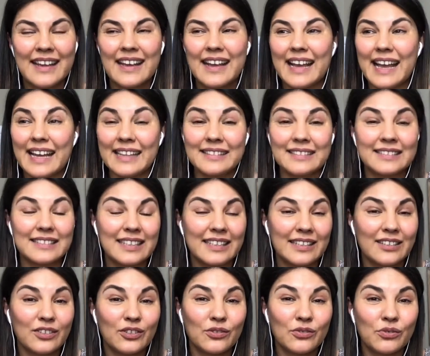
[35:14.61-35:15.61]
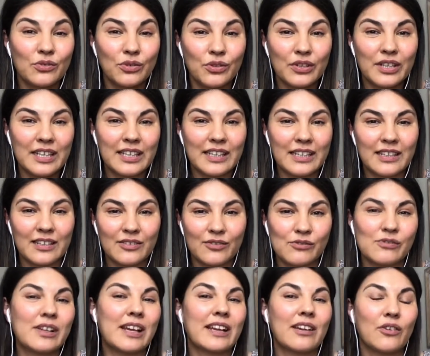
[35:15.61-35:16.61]
And you look at it and
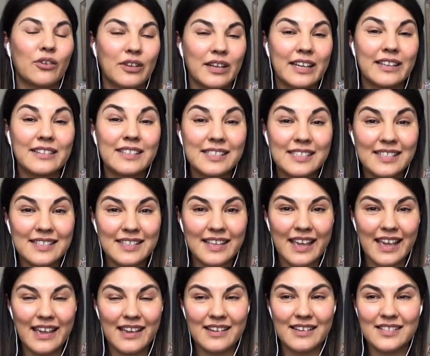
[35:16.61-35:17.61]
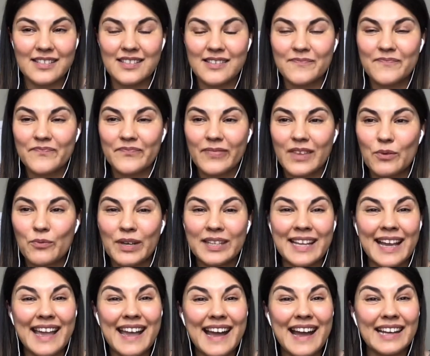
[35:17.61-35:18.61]
you're like, okay, this is chaos.
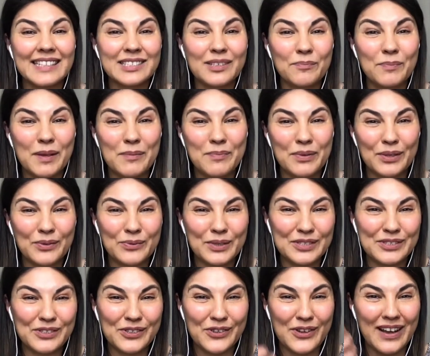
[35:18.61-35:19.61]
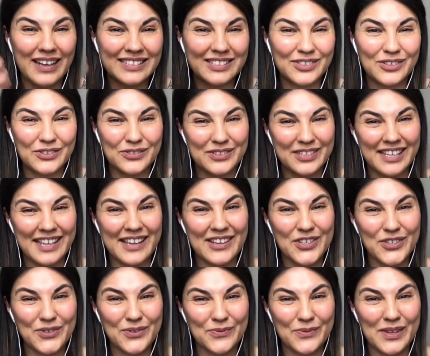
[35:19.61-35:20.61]
When I ask people, what's your
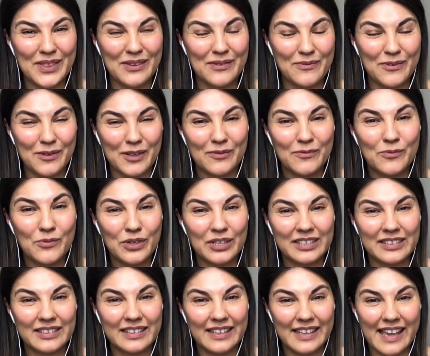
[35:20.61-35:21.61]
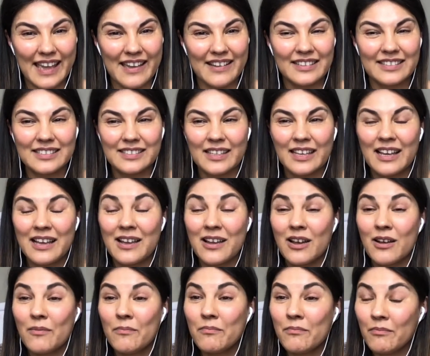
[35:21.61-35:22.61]
association with the word chaos?
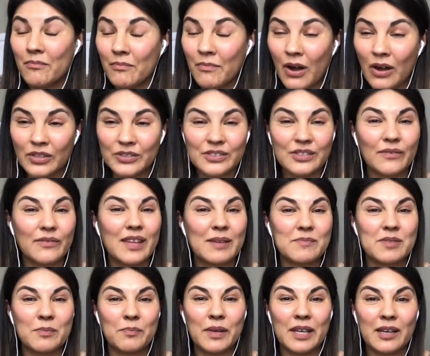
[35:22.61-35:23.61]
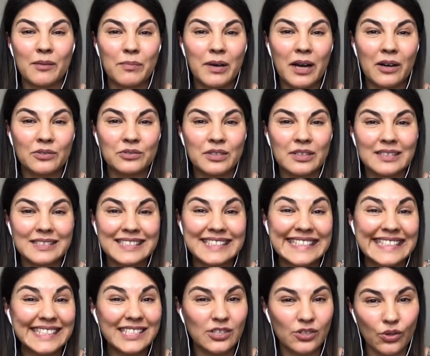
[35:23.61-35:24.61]
Most of them speak about
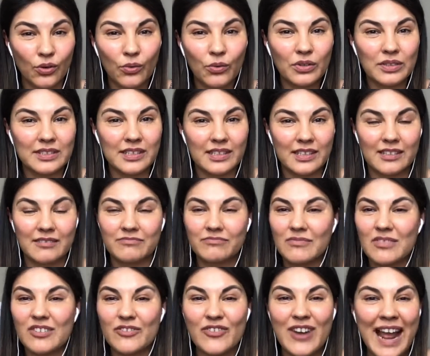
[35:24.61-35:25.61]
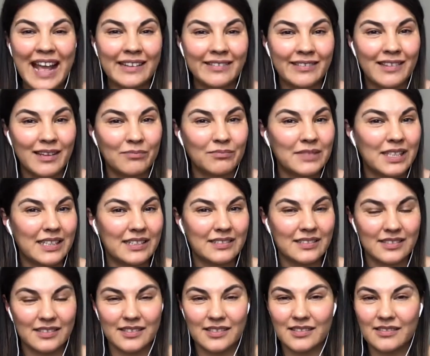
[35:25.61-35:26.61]
disorder,
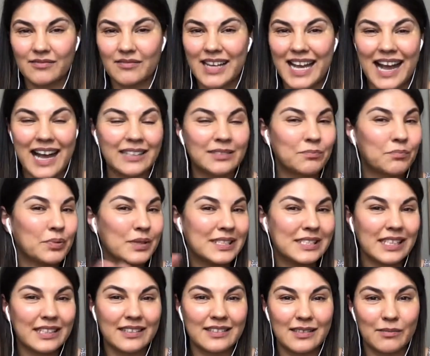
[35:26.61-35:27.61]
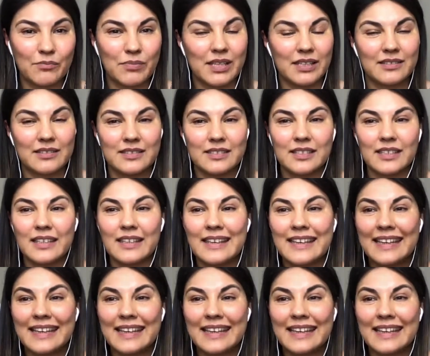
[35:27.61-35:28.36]
randomness, unpredictability.